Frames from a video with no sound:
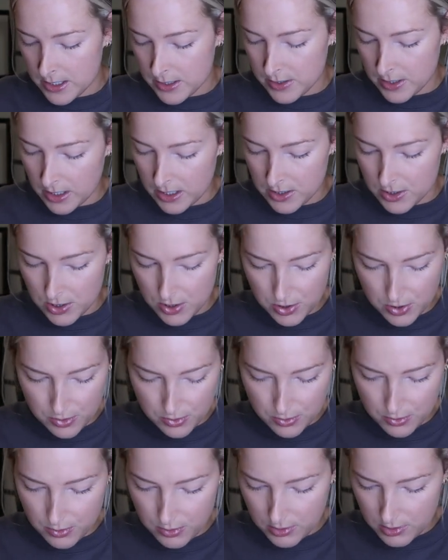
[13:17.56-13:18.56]
So I got
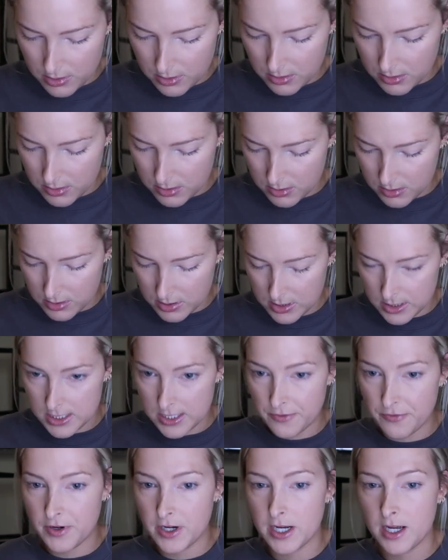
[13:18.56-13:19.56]
two
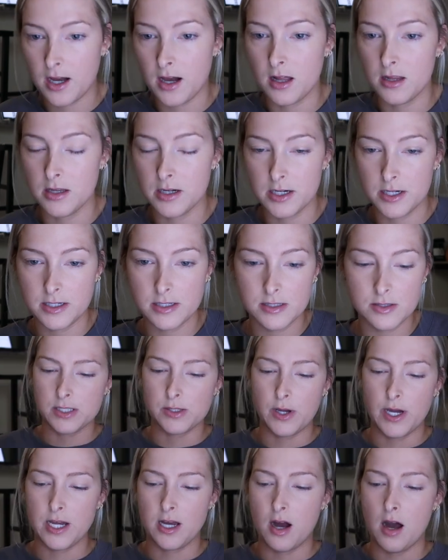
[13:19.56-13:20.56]
different colors.
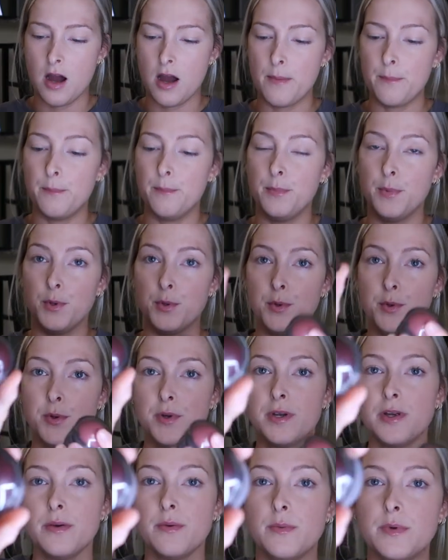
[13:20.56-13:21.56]
So I got
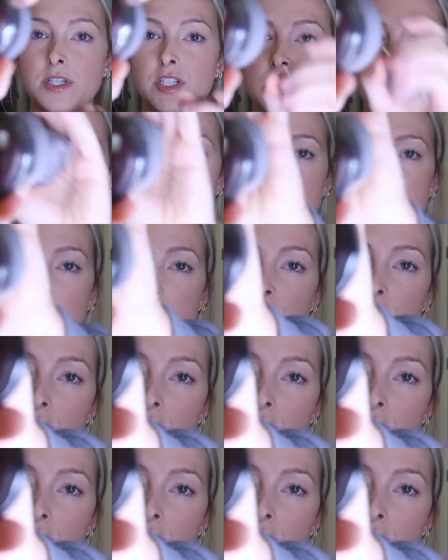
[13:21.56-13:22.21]
Mood, which is a